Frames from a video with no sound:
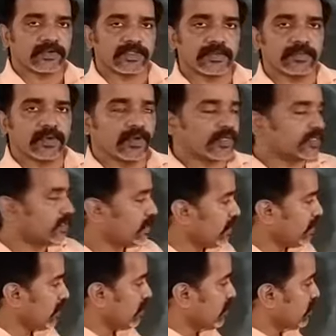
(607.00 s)
the board.
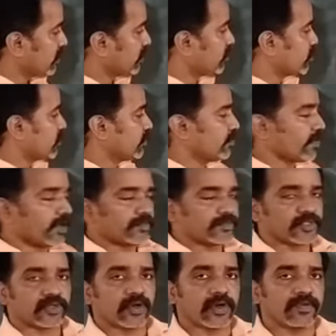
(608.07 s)
Suppose if I am
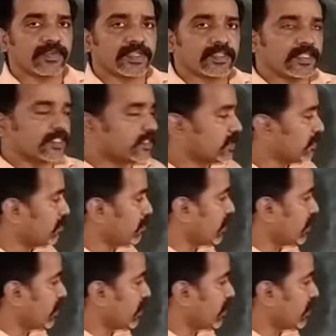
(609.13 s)
solving these simple